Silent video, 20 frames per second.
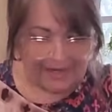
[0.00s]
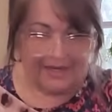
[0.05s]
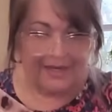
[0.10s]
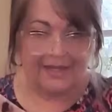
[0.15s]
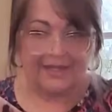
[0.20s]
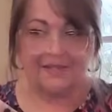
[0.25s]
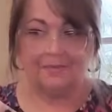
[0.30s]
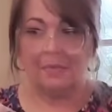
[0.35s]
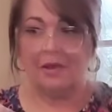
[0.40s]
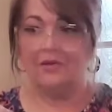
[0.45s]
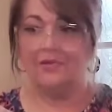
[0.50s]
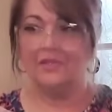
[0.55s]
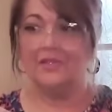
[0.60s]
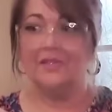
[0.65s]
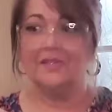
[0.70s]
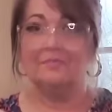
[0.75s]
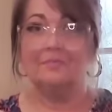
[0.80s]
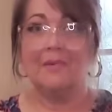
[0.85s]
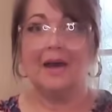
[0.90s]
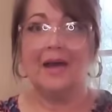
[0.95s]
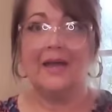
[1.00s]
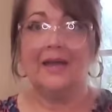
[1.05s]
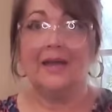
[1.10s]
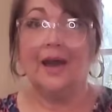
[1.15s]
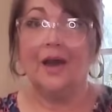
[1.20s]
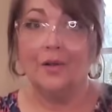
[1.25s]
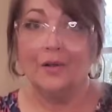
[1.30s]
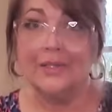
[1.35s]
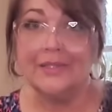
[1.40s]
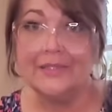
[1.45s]
and exposes my
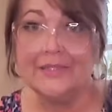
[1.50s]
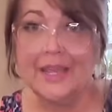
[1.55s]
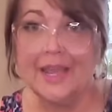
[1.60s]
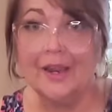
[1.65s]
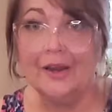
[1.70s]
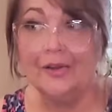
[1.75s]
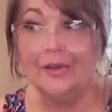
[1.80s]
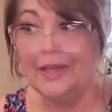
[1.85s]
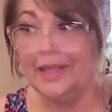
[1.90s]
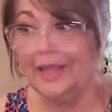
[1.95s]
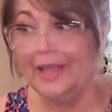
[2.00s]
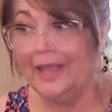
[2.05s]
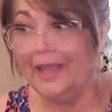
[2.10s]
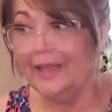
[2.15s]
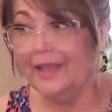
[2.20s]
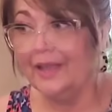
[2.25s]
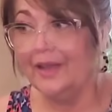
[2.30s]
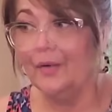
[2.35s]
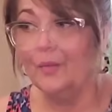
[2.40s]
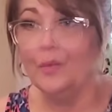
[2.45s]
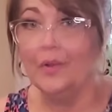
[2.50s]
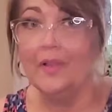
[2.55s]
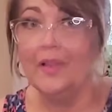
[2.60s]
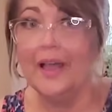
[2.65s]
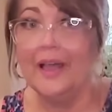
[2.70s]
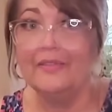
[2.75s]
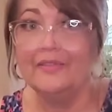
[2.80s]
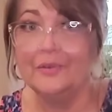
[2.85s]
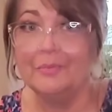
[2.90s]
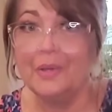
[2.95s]
whole entire leg, we'll
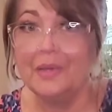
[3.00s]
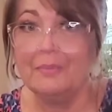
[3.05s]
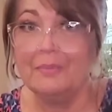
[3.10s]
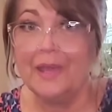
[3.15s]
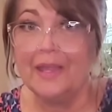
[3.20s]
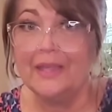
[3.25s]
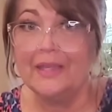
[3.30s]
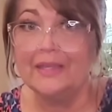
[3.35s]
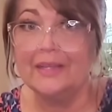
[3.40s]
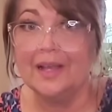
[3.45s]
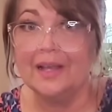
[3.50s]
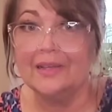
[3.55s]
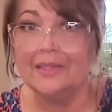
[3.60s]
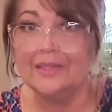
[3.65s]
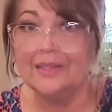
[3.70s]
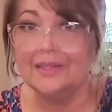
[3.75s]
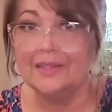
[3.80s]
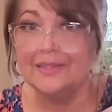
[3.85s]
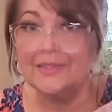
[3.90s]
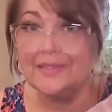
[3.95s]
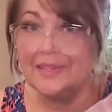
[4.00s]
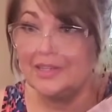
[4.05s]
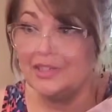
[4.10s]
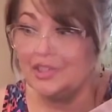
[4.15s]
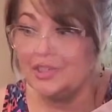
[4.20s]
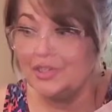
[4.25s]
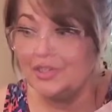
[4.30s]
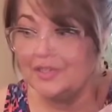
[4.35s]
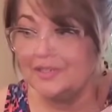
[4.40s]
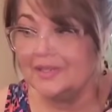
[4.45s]
have to be making a little
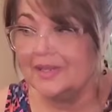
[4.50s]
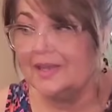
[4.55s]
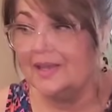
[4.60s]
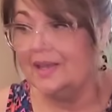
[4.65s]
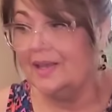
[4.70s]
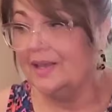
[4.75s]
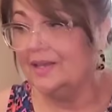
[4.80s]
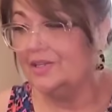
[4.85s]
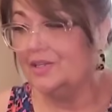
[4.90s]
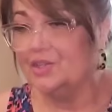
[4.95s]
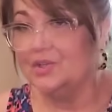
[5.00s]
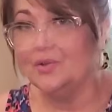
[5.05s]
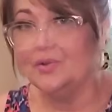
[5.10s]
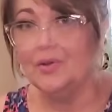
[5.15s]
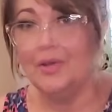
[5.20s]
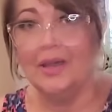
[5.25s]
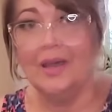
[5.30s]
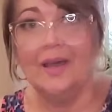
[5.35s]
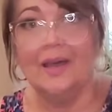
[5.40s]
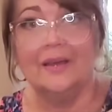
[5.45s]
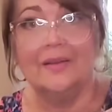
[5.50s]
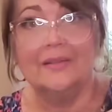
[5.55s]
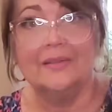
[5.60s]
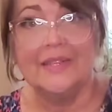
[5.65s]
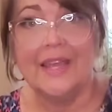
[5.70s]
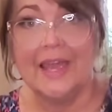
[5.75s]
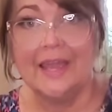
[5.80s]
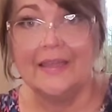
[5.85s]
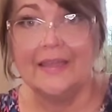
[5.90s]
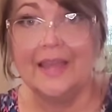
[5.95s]
stitches to
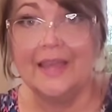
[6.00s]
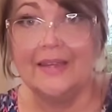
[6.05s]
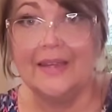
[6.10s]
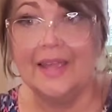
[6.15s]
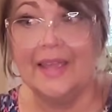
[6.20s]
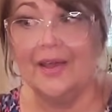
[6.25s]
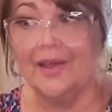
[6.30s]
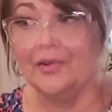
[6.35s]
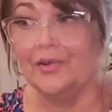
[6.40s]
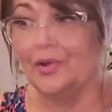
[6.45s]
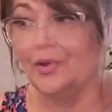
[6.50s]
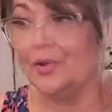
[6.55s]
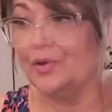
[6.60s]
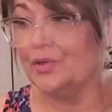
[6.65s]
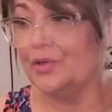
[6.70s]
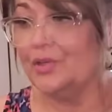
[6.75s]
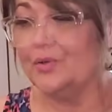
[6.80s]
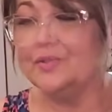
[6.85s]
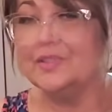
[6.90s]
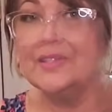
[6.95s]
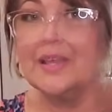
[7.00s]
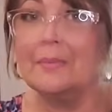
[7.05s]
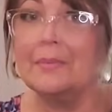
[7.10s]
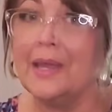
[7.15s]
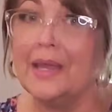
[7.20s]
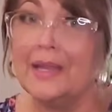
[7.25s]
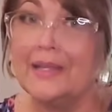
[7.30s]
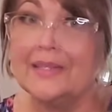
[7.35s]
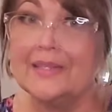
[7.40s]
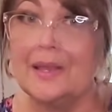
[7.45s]
tack that down or do some kind of